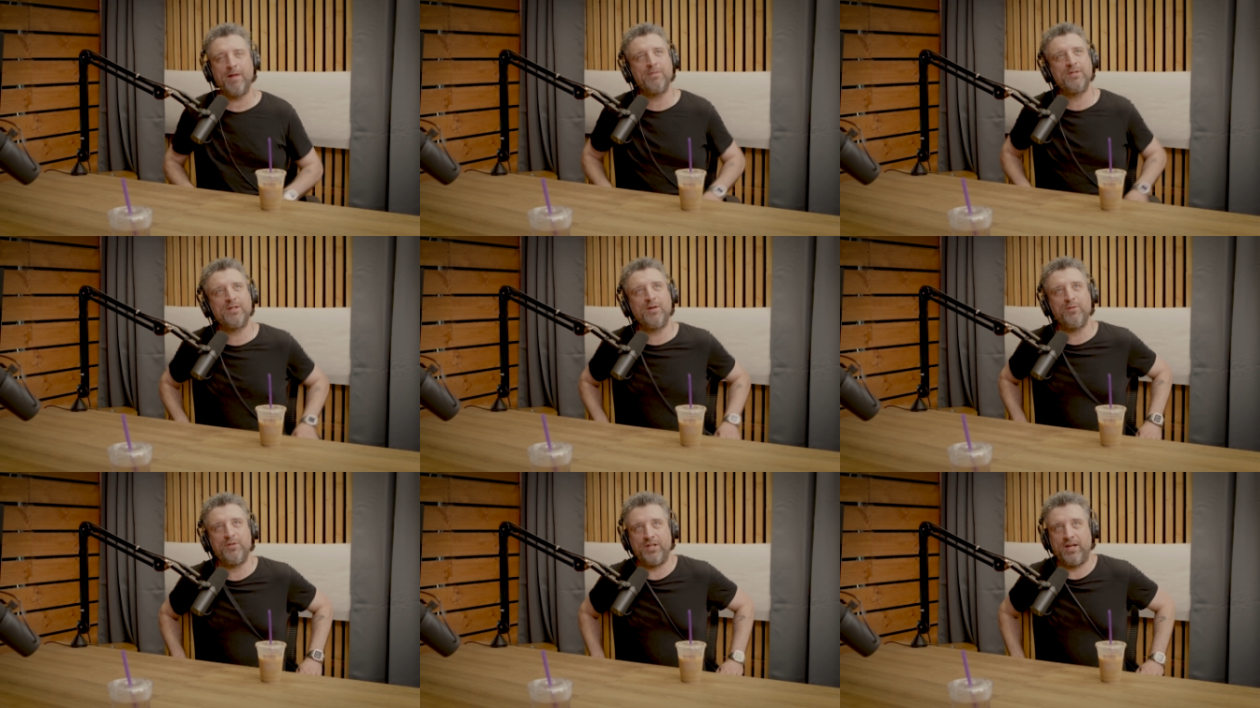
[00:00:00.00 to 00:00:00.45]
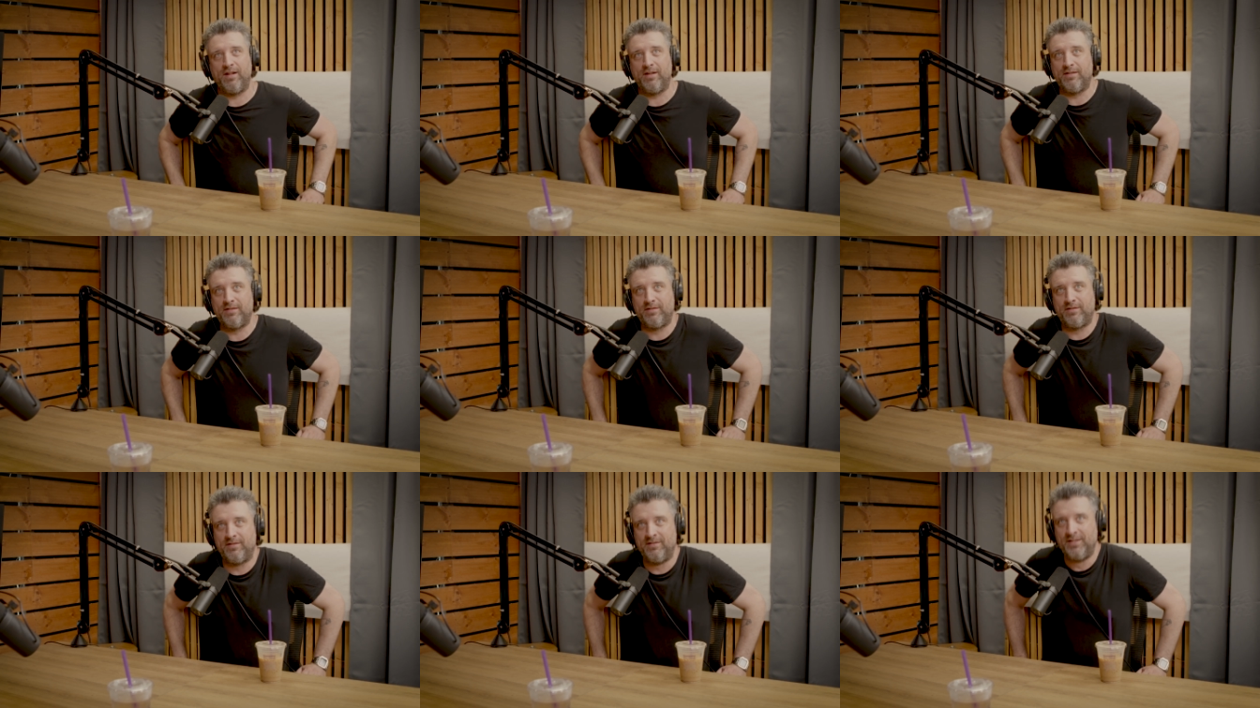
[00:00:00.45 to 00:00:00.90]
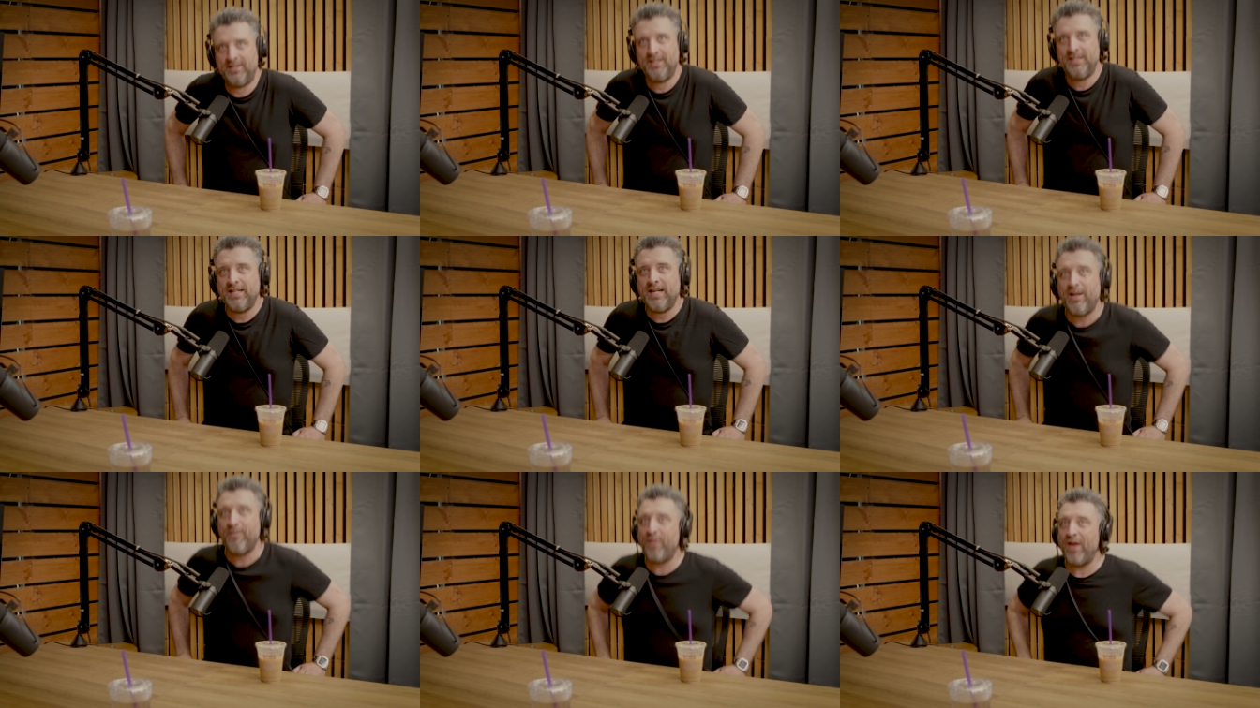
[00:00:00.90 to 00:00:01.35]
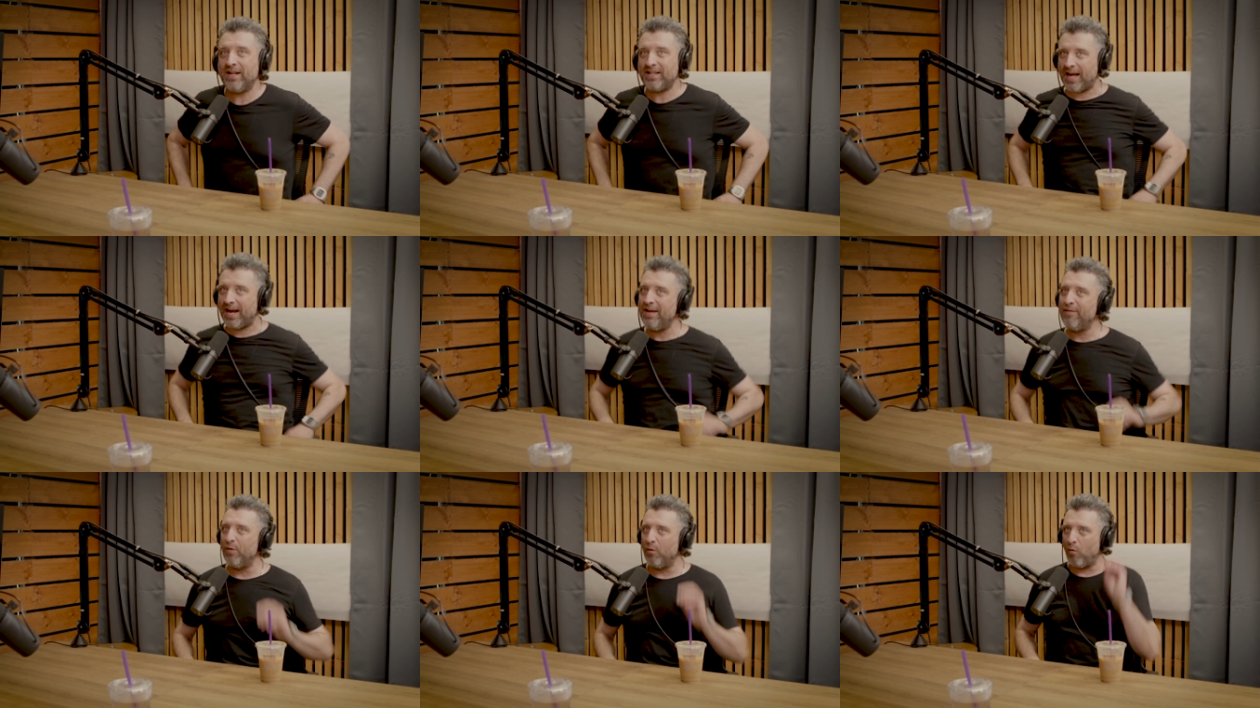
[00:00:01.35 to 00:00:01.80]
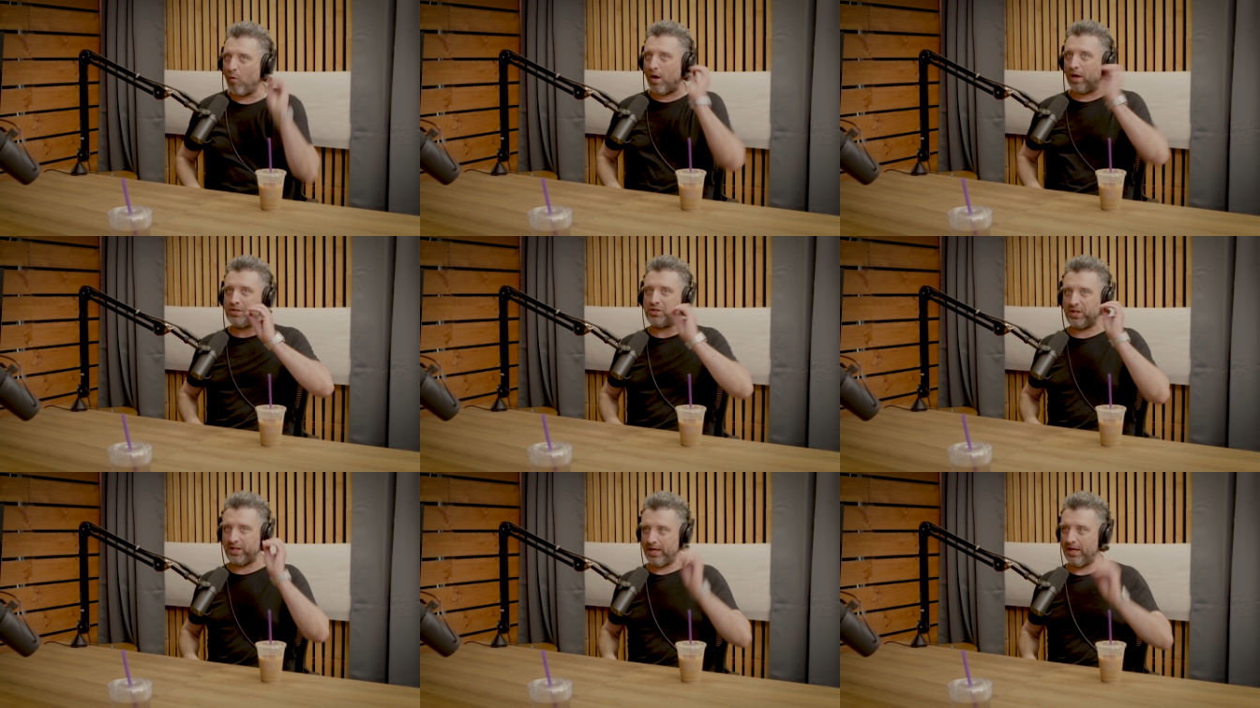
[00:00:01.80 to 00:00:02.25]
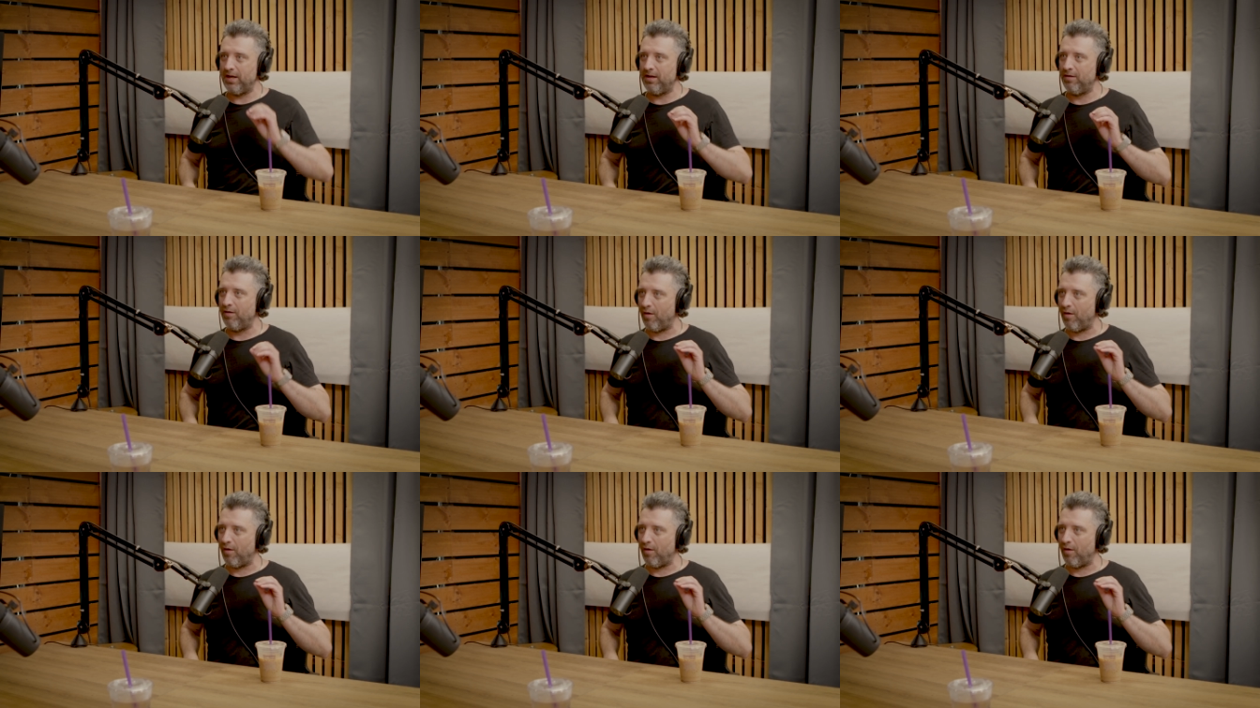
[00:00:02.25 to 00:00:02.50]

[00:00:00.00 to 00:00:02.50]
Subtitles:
I'm so jealous. In fact, I even watch a kid